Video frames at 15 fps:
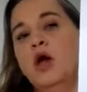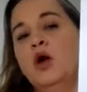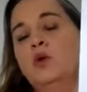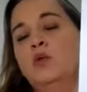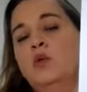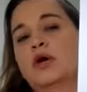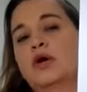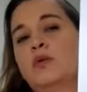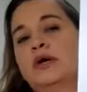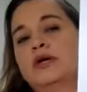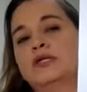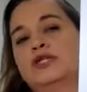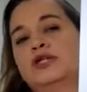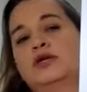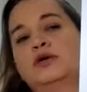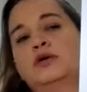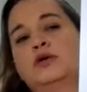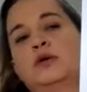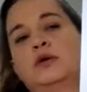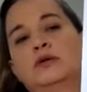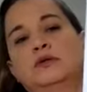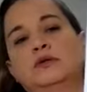We're going
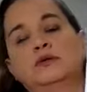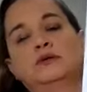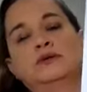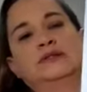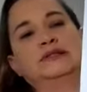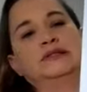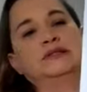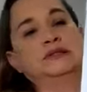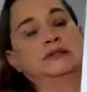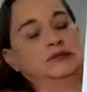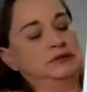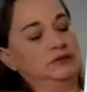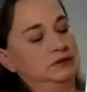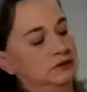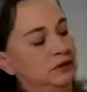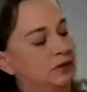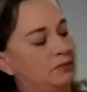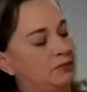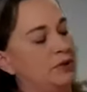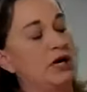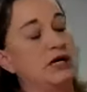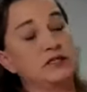to
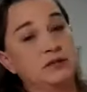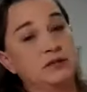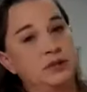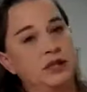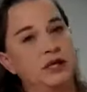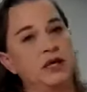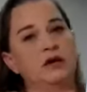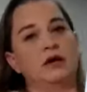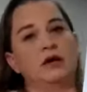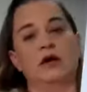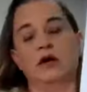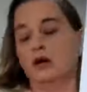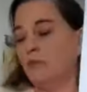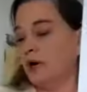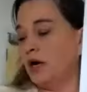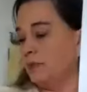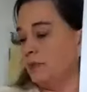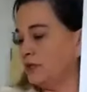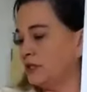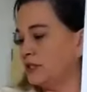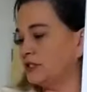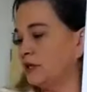possibly pop
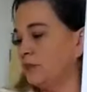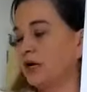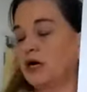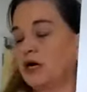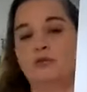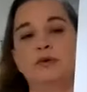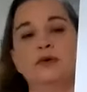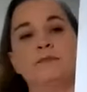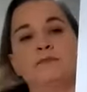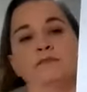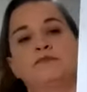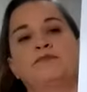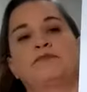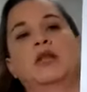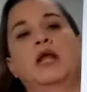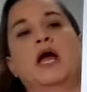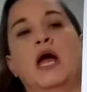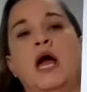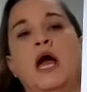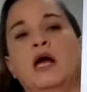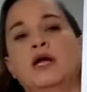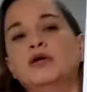this stomach open.
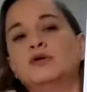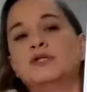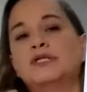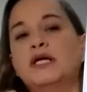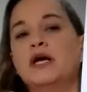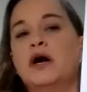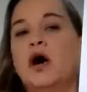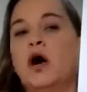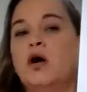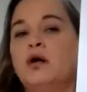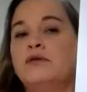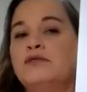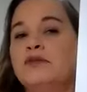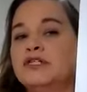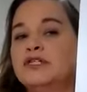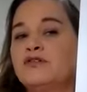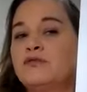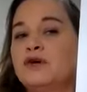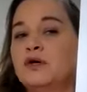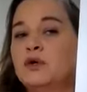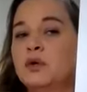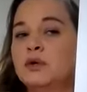You'll see all of these
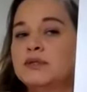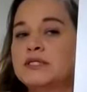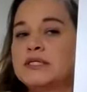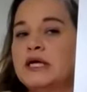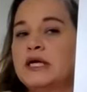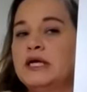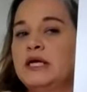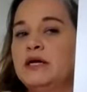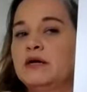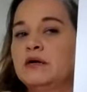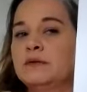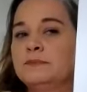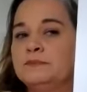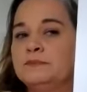folds in here.